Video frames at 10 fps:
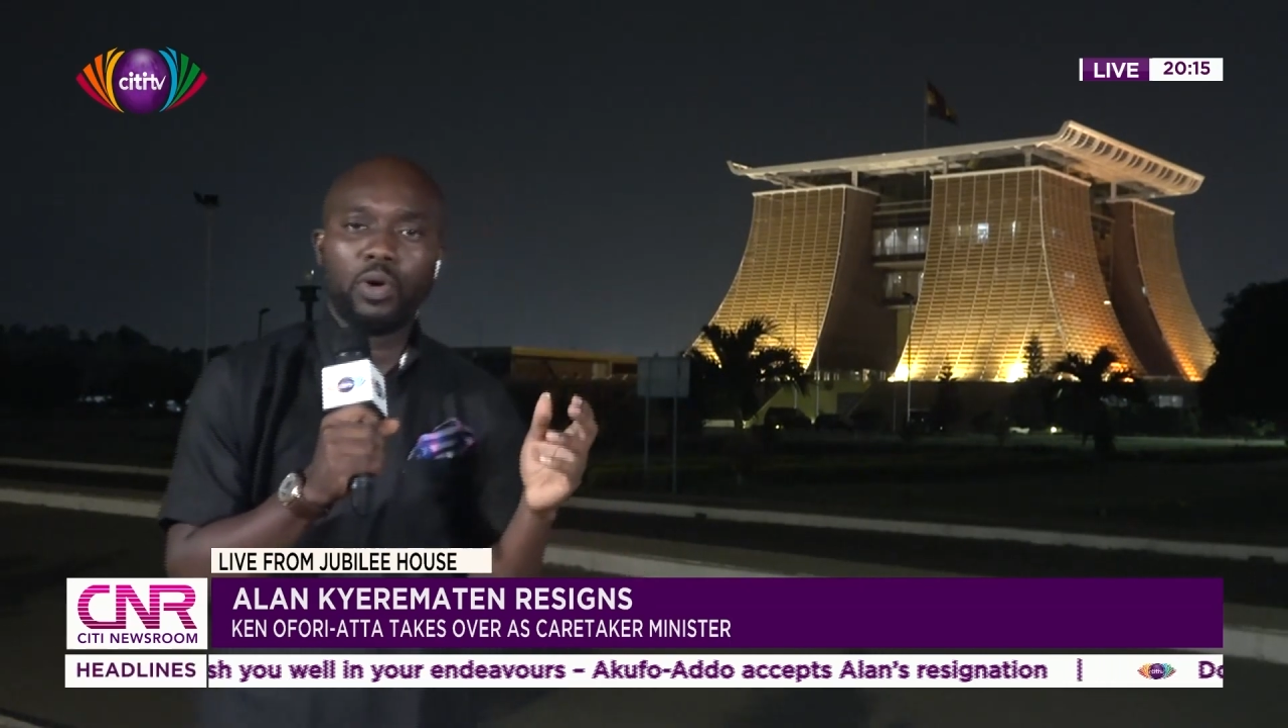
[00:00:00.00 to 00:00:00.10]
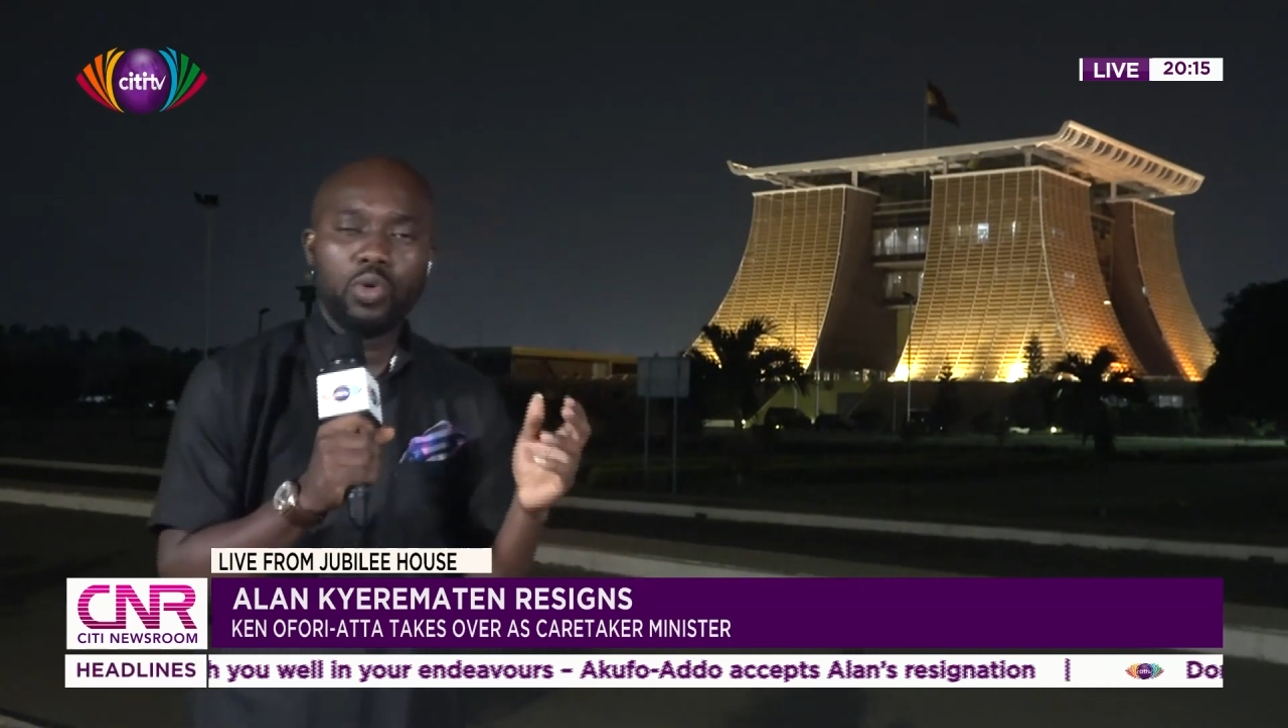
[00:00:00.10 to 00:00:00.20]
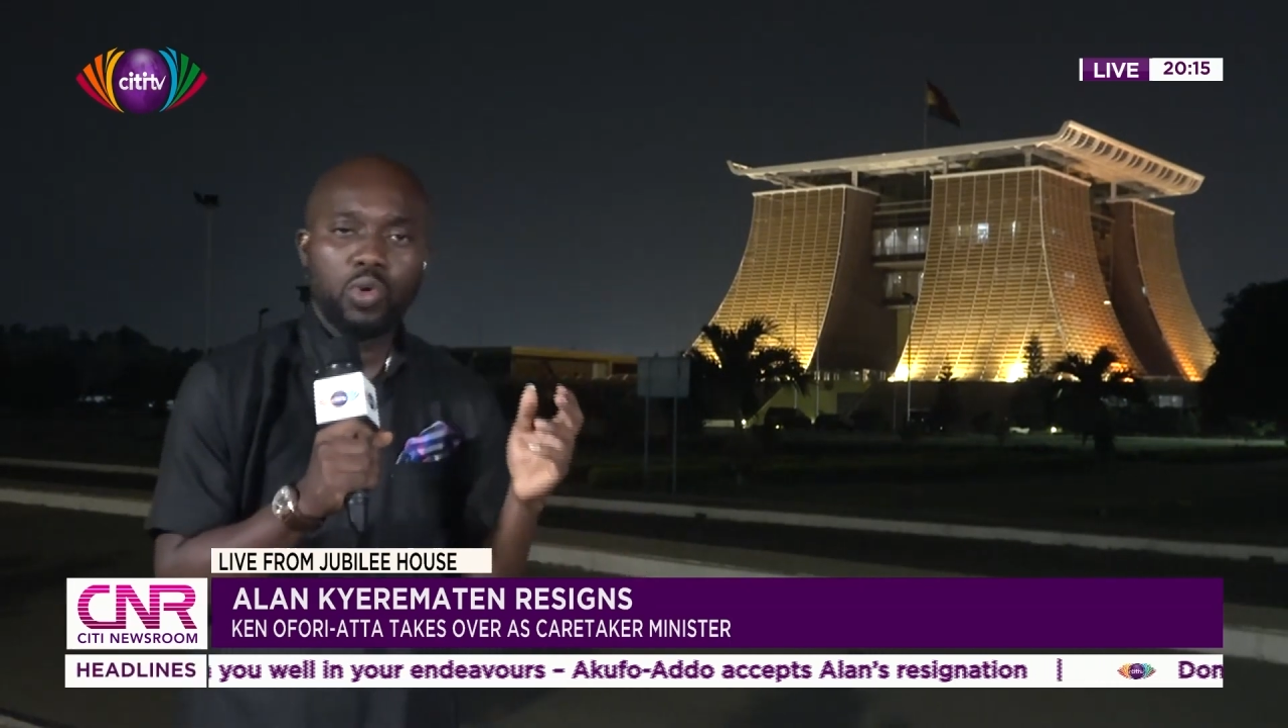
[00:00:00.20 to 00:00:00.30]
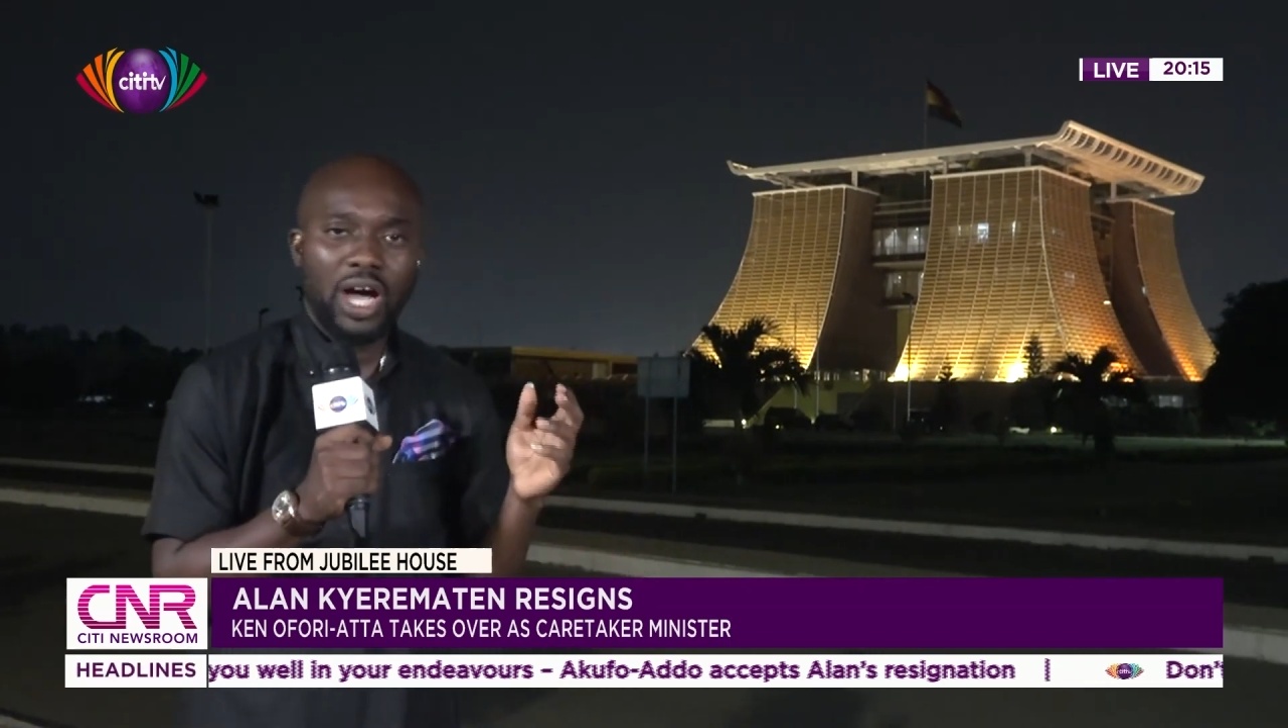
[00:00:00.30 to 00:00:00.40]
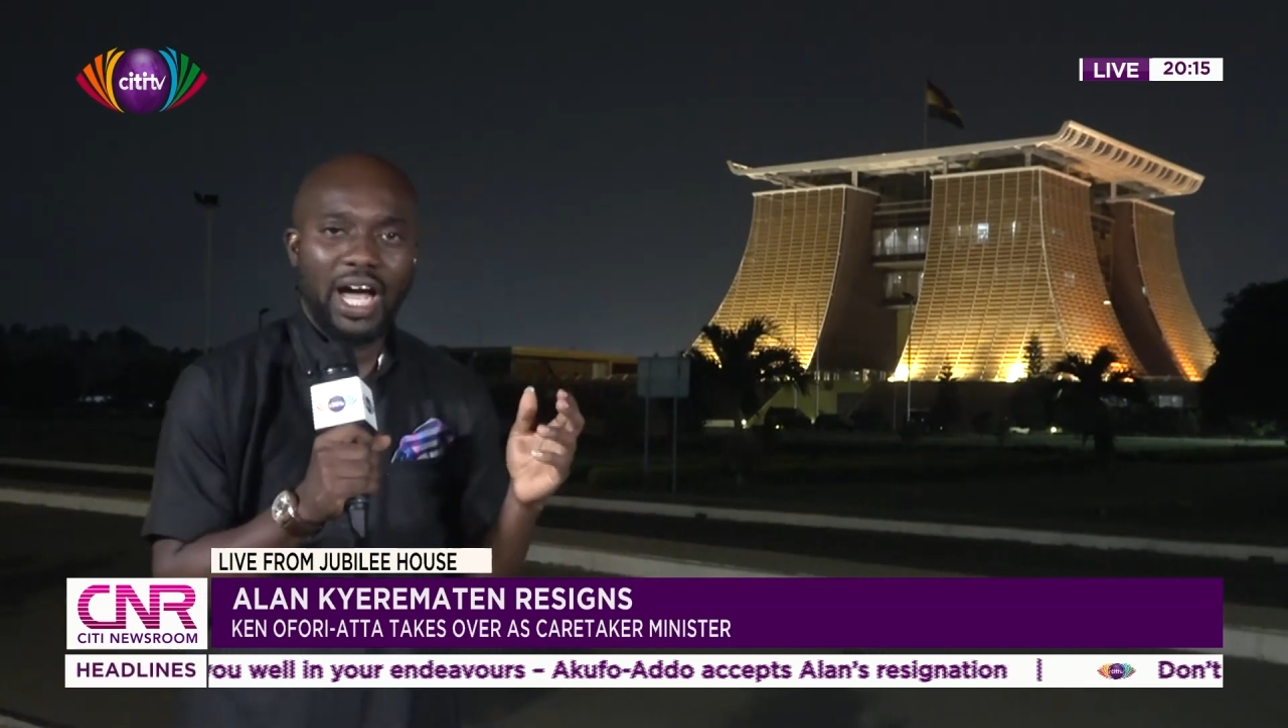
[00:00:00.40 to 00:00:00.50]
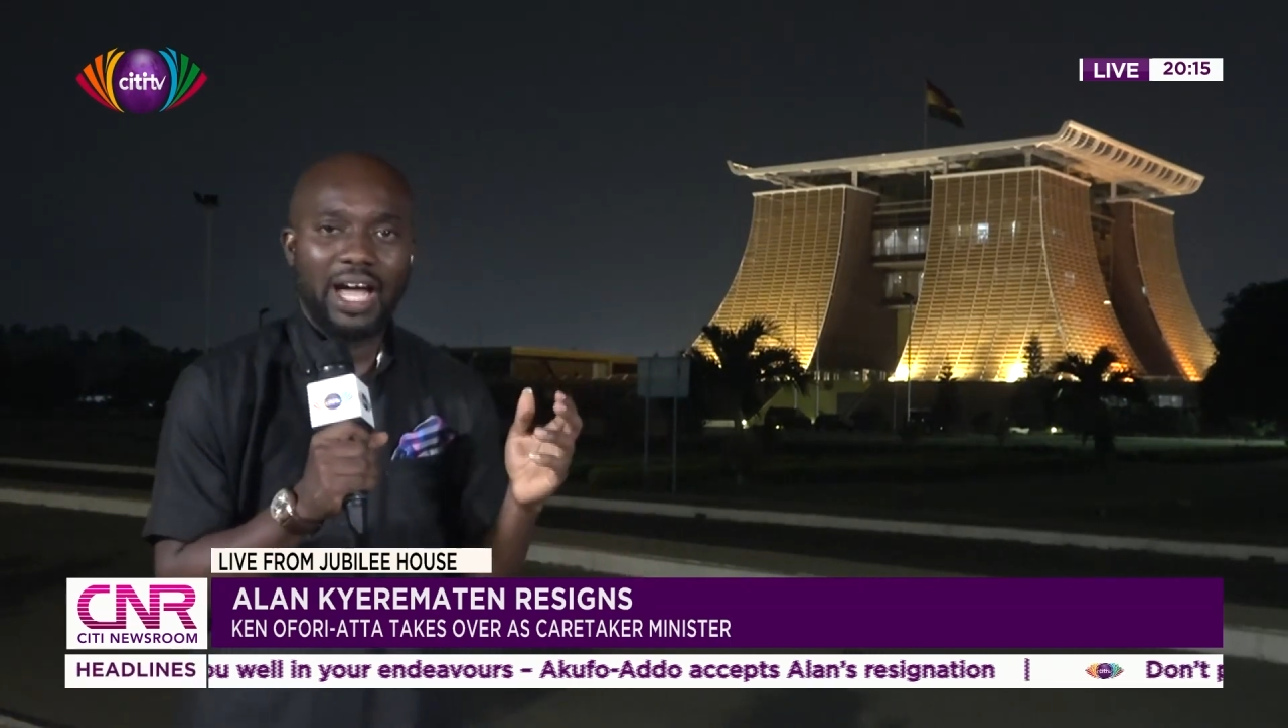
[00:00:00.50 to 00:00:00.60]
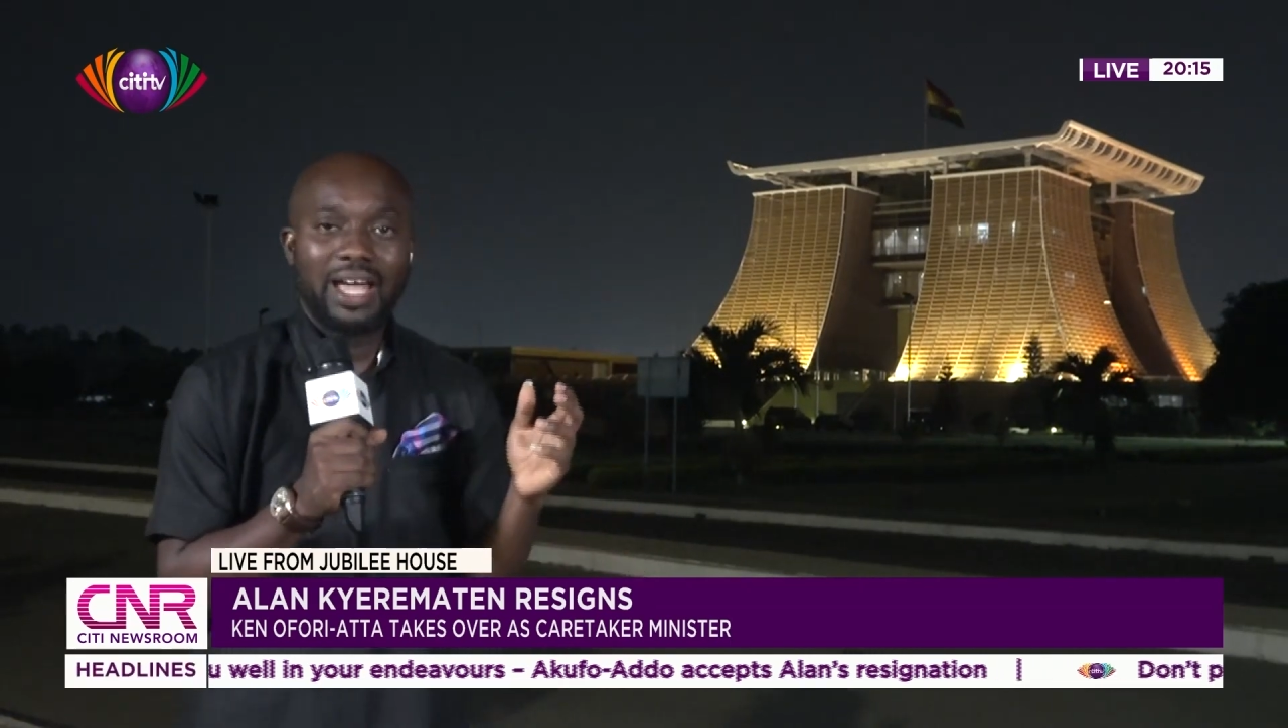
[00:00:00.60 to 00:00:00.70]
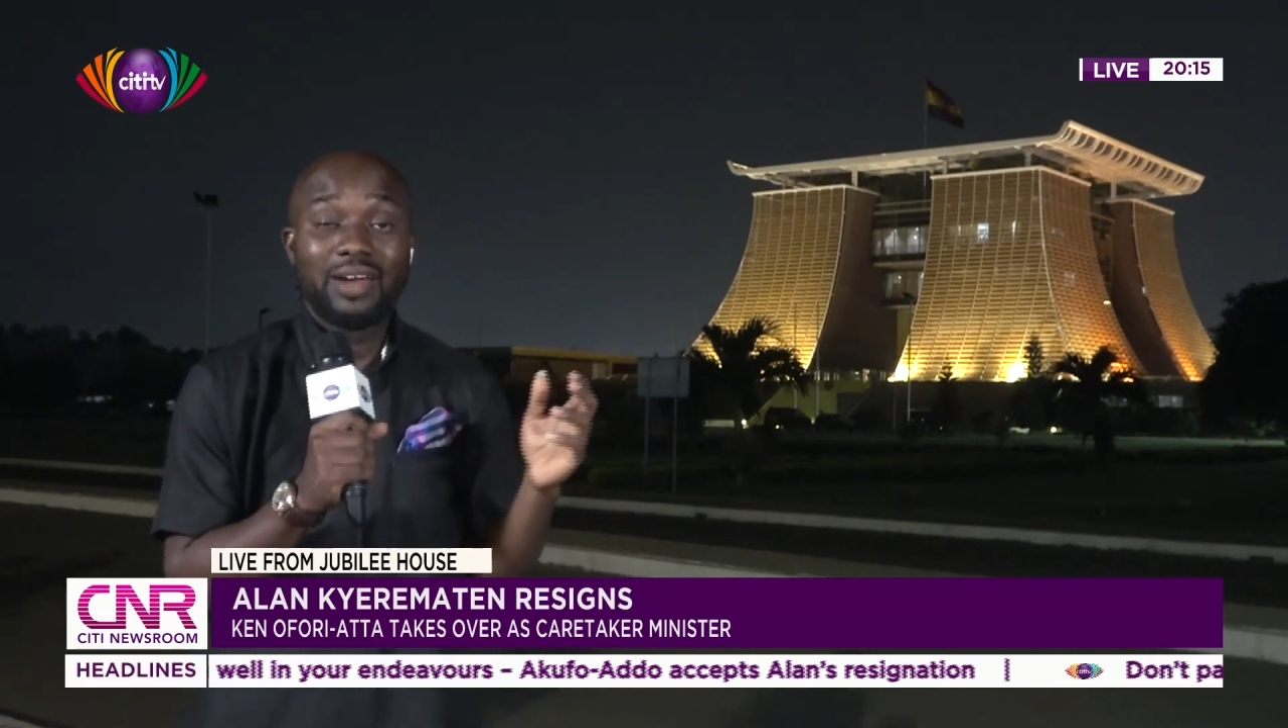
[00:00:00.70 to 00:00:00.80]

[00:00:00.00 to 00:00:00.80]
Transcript: who are